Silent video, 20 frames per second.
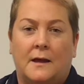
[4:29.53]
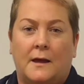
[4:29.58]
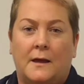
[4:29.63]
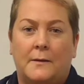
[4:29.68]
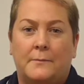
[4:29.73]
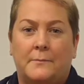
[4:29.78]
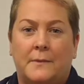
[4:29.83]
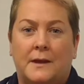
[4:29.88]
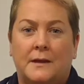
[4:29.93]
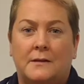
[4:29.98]

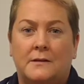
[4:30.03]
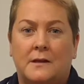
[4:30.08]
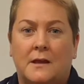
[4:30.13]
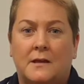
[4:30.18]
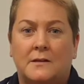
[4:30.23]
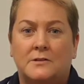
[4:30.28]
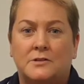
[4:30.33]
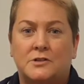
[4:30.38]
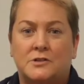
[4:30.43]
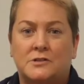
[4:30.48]

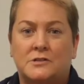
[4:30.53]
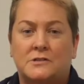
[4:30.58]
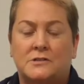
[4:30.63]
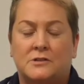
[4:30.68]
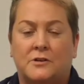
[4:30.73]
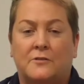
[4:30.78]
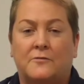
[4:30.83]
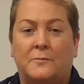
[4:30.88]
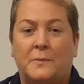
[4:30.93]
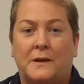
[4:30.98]
and just
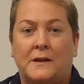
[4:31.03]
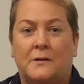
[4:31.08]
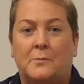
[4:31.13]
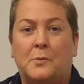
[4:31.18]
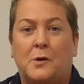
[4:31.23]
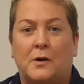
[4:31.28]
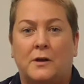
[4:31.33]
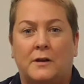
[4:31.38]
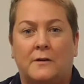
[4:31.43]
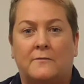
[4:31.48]
sort of being a
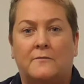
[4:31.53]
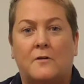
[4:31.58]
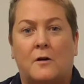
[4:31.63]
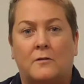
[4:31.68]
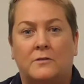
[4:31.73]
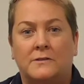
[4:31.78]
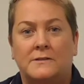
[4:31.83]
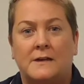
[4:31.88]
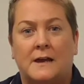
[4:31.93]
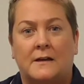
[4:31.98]
point of
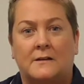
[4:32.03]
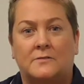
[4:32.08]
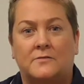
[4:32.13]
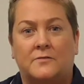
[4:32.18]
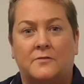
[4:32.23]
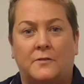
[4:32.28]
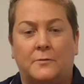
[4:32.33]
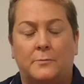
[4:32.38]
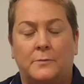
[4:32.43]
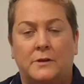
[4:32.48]
contact
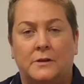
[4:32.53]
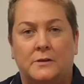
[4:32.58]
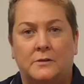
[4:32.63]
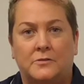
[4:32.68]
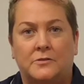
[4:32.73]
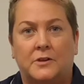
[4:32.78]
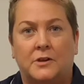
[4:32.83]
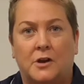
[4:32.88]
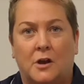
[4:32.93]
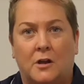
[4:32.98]

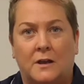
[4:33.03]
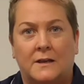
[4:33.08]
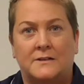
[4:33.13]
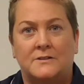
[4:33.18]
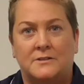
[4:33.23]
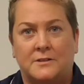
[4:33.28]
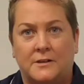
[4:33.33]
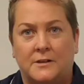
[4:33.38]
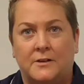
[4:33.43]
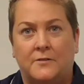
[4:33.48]
from the
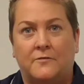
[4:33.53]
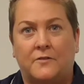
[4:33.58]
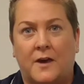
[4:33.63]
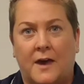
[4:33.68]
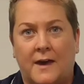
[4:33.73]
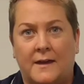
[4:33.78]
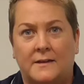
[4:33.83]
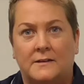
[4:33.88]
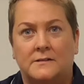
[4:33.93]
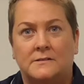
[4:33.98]
knowledge that you've
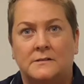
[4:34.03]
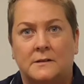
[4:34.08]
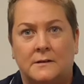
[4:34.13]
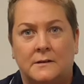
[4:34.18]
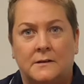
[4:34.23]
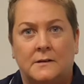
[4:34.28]
gained